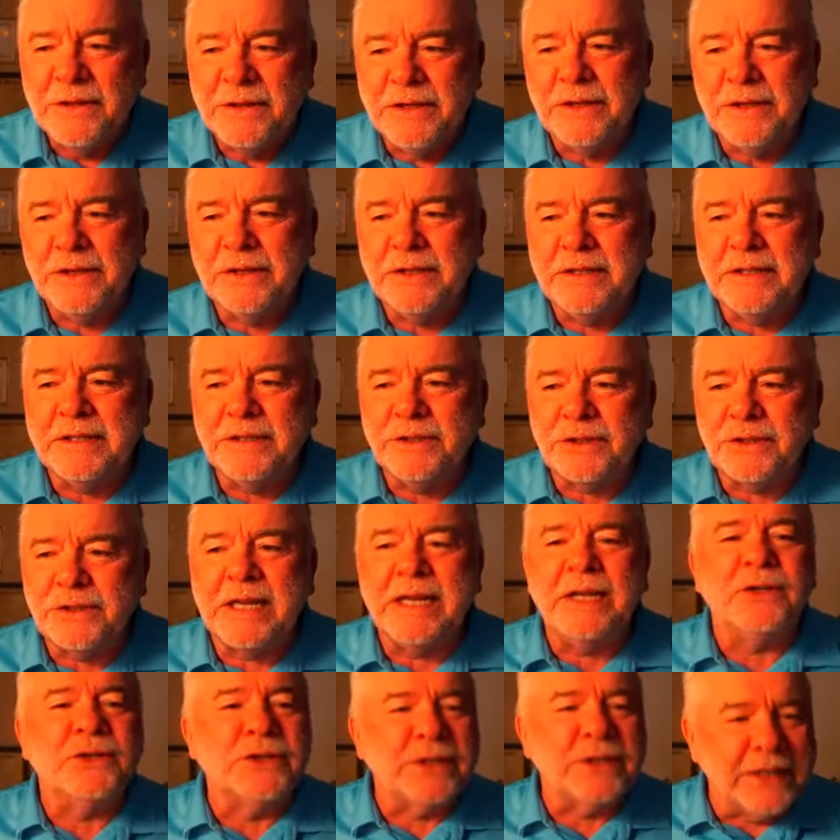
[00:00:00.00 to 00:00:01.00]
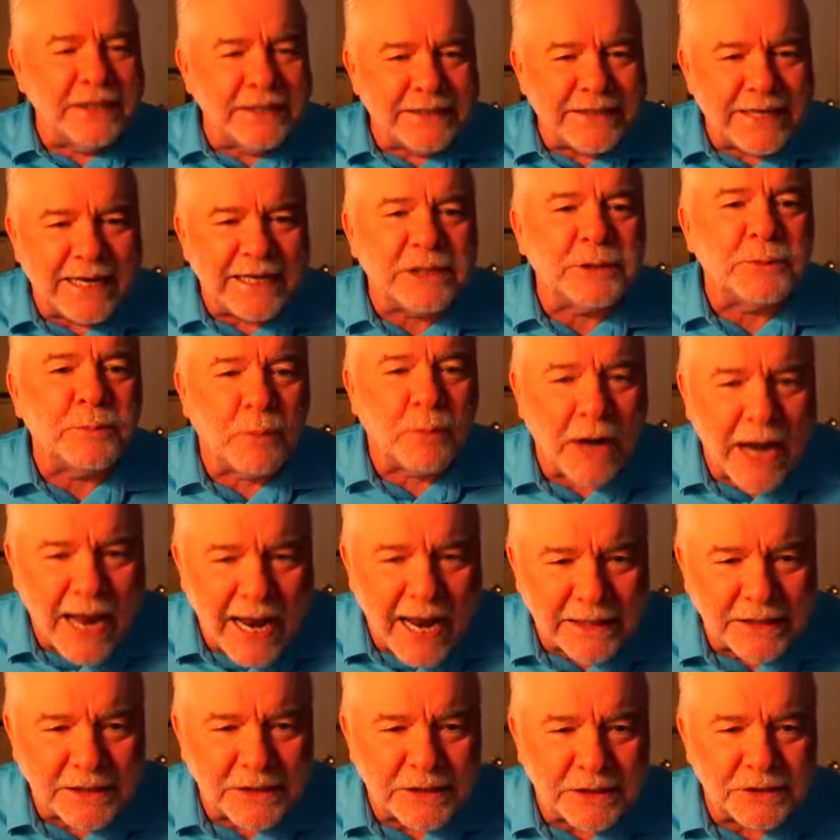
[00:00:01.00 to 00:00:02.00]
the, these skills, and it takes
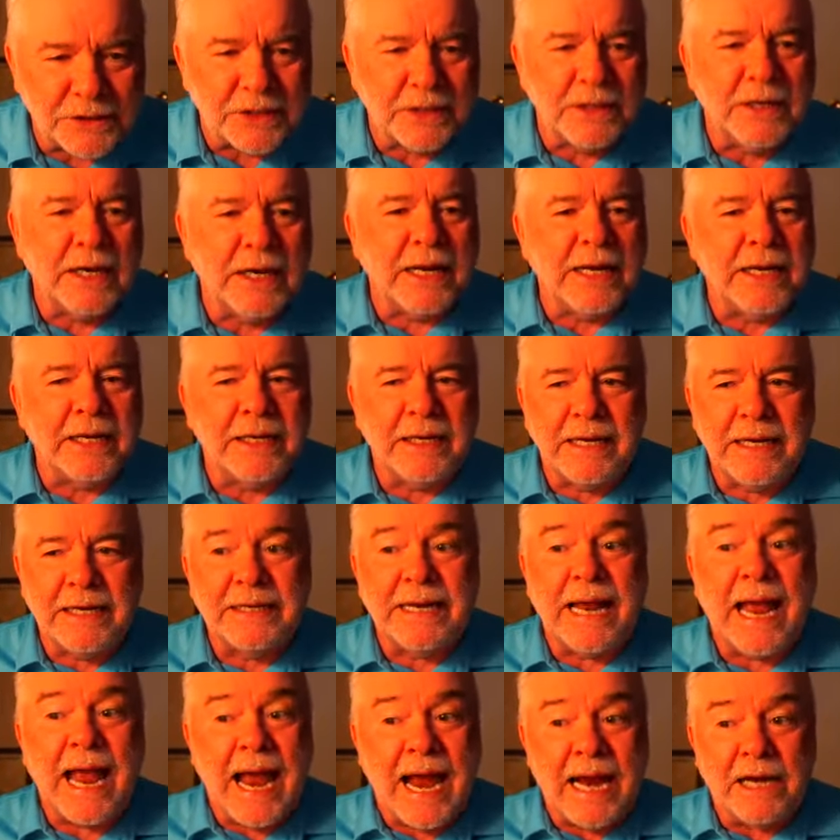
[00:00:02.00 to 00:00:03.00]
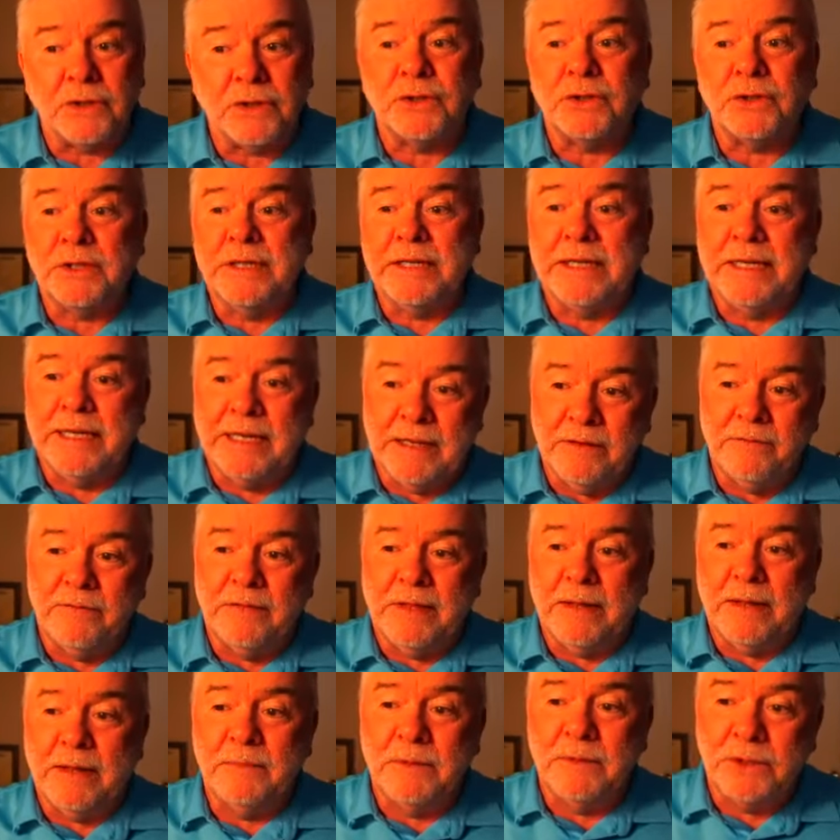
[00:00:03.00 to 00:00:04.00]
practice. And I had to actually give
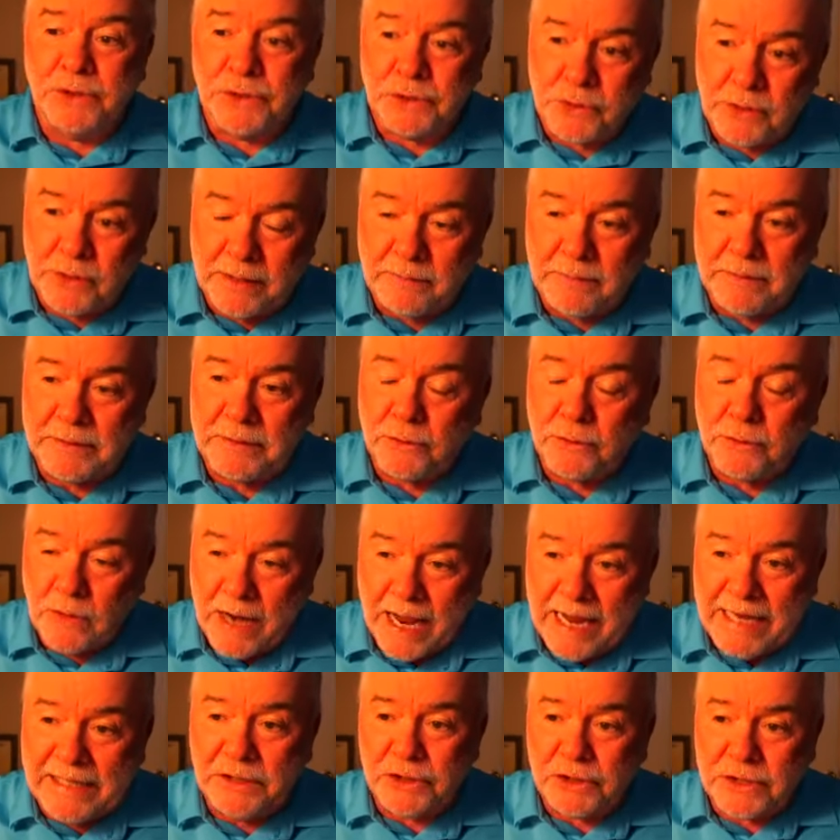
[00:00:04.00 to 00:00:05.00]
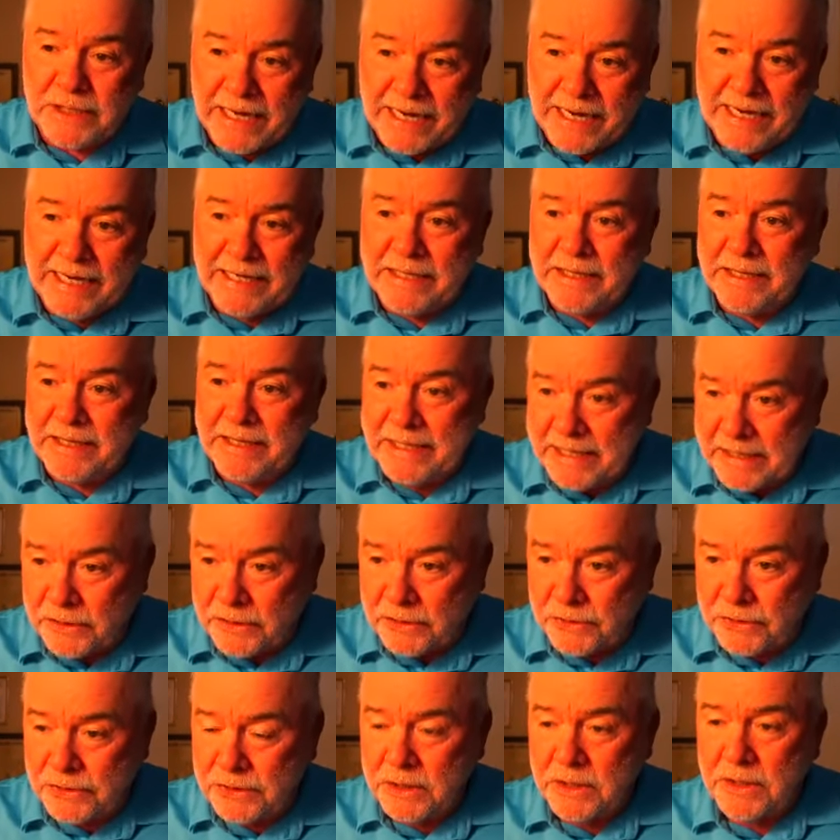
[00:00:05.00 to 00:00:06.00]
them the script. Try saying
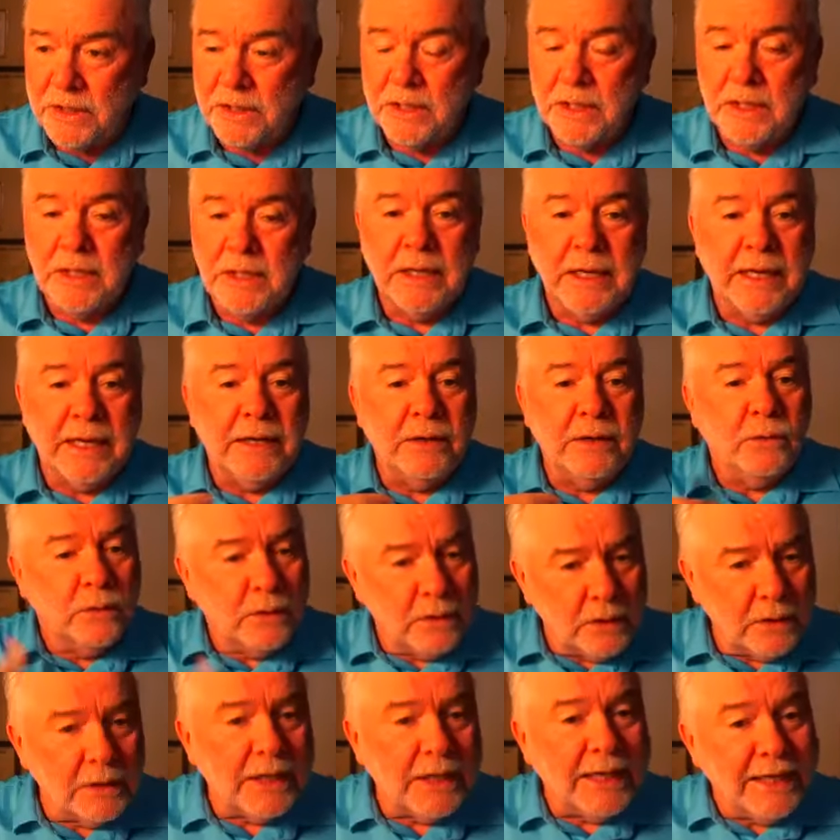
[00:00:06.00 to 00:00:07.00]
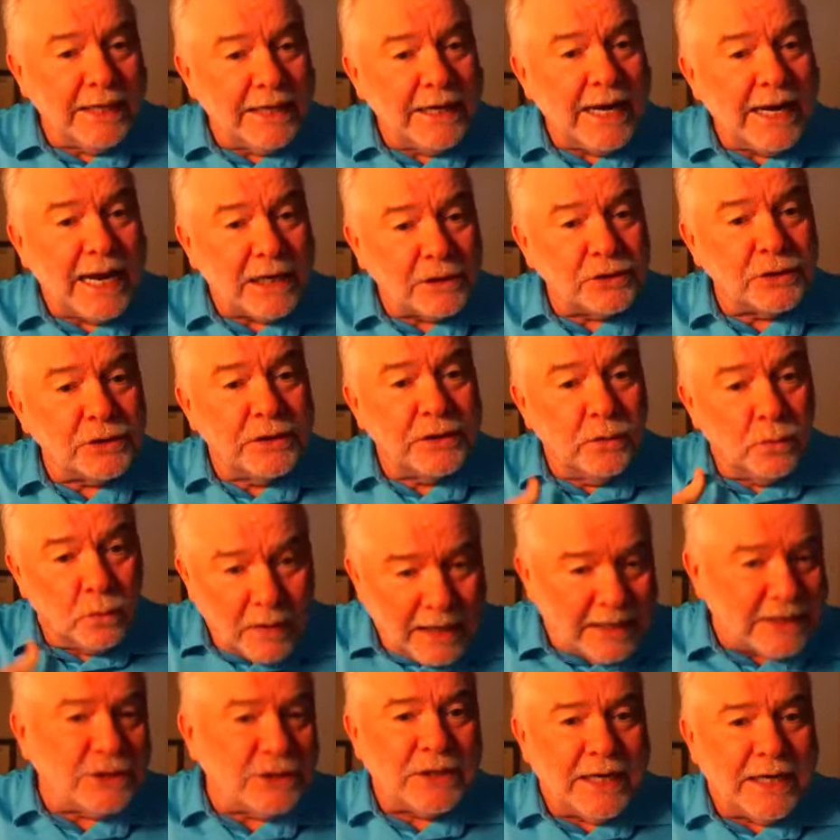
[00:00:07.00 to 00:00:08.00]
this, and it will, and it actually
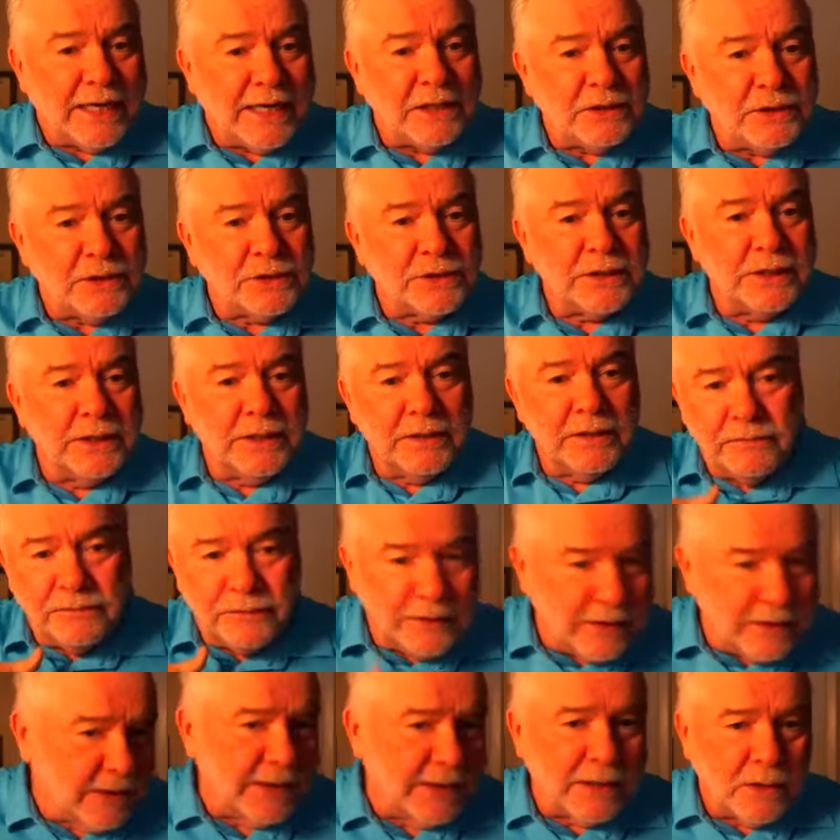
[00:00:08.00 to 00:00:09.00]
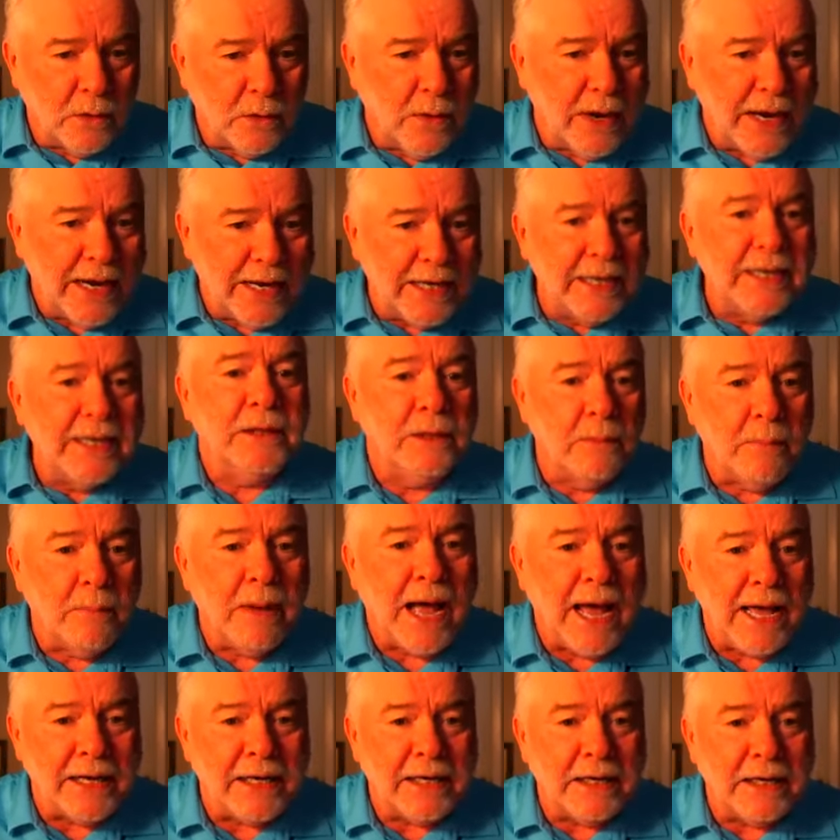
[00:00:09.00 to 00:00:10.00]
resonates in a feeling way in the
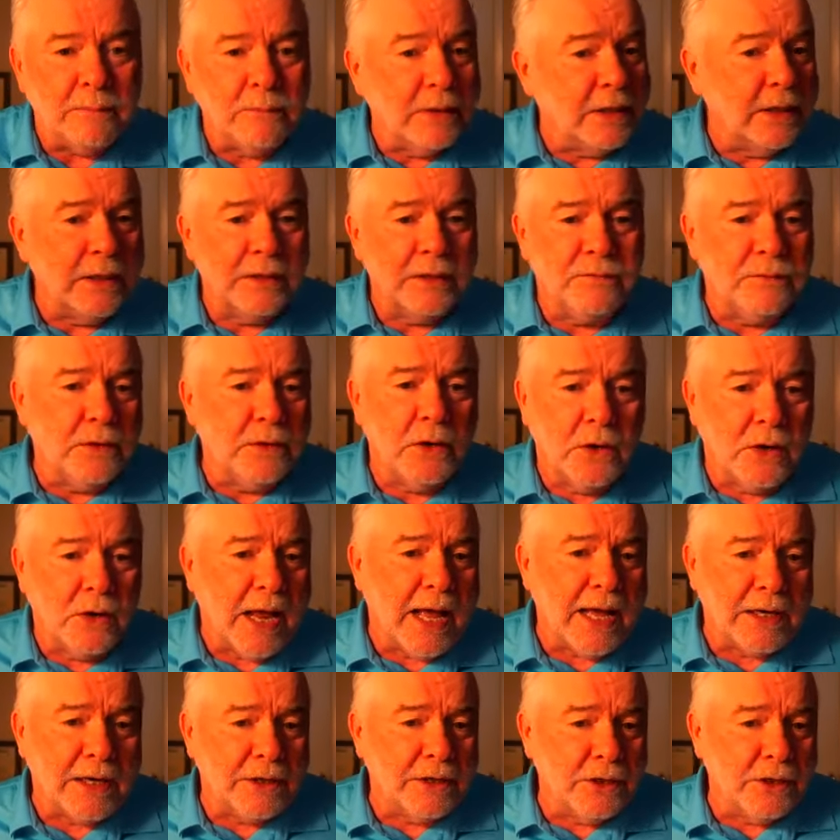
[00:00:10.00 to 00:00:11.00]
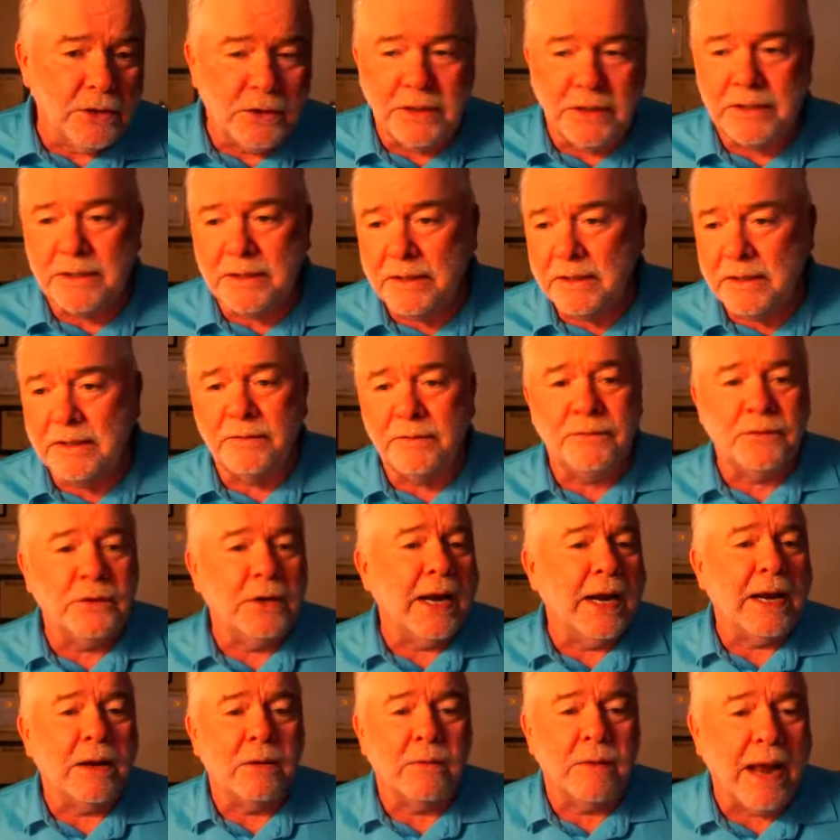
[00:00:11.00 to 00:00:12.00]
body. But if you mm. don't know how mm. to do it, and if you're
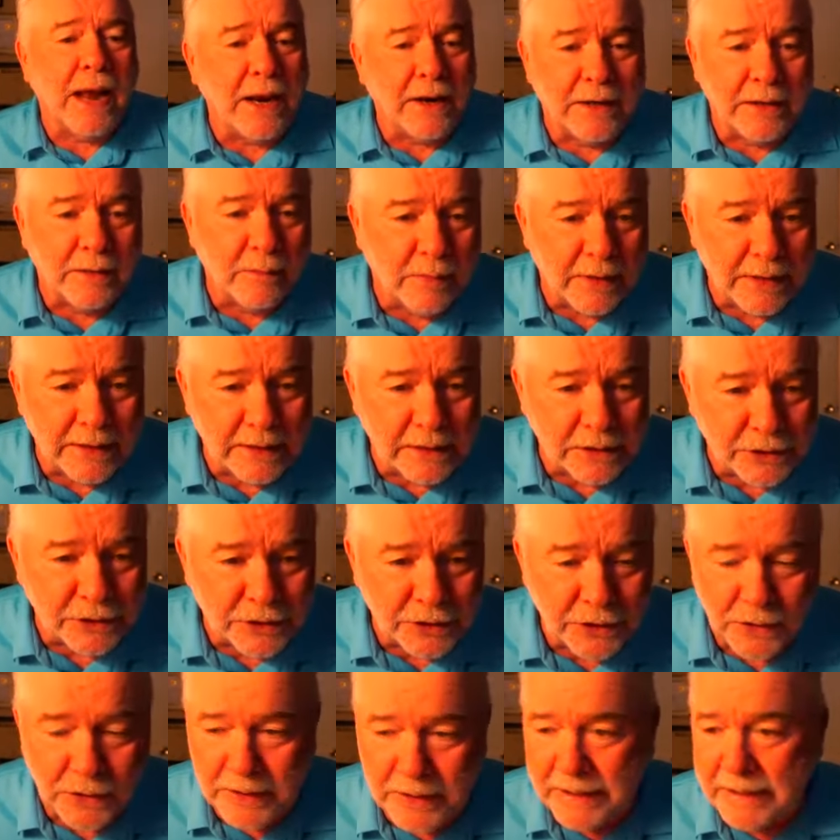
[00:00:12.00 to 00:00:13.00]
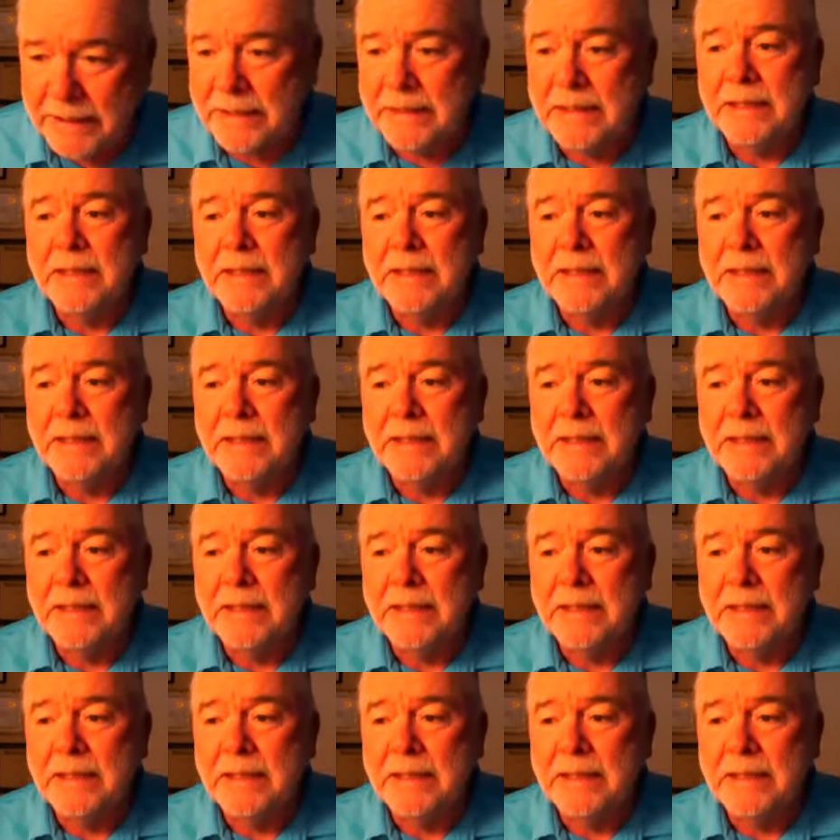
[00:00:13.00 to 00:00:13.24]
not around anybody that's doing it,